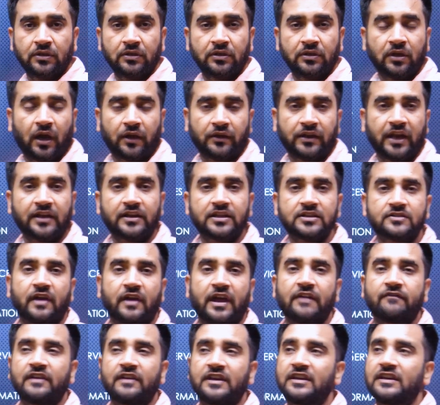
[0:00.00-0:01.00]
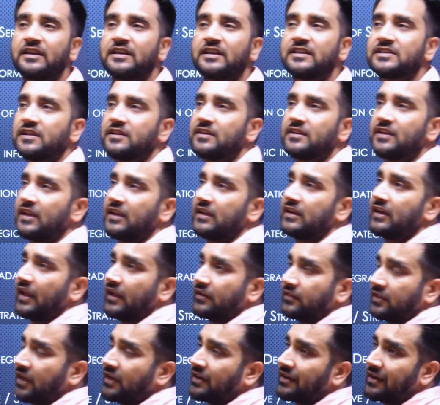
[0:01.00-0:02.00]
And that is why very recently, I
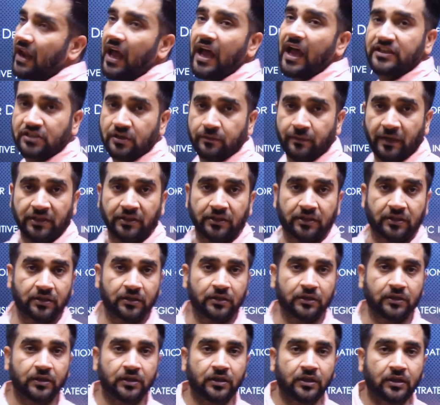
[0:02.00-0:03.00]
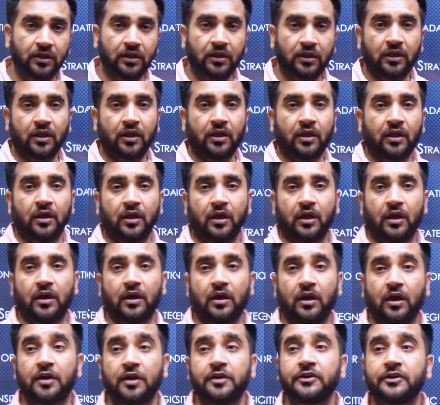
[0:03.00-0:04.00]
think last month,
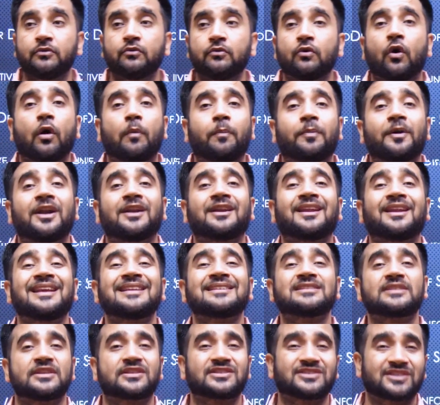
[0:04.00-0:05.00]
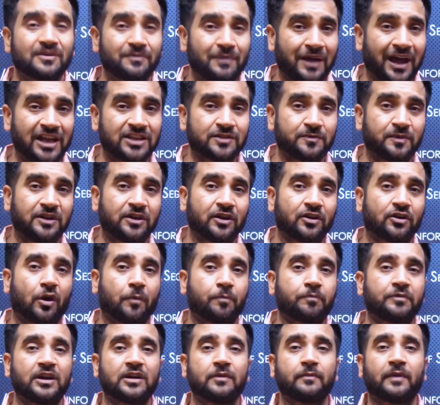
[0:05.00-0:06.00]
a new operating system has been
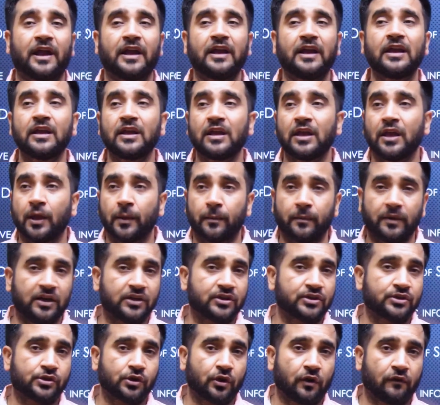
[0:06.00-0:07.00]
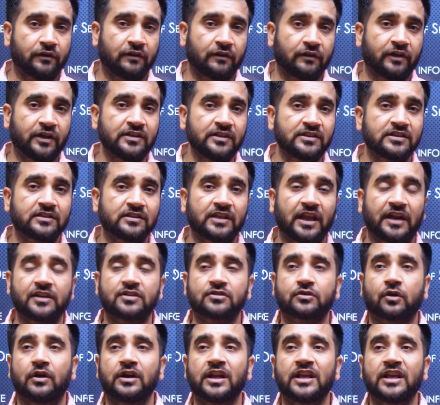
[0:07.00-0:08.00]
adopted by Ministry of Defense, that is
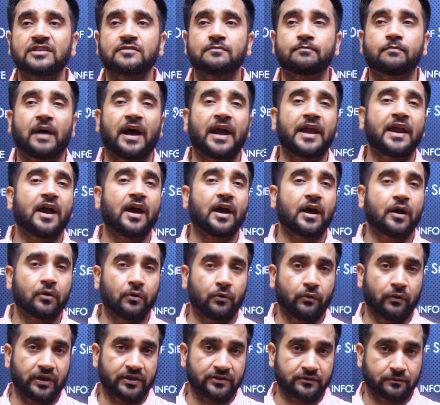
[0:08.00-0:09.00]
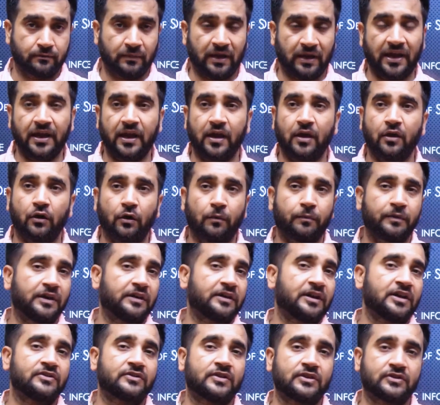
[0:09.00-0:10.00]
called as Maya OS, Maya
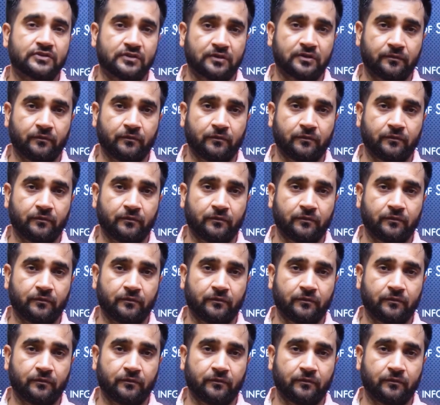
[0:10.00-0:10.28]
Operating System.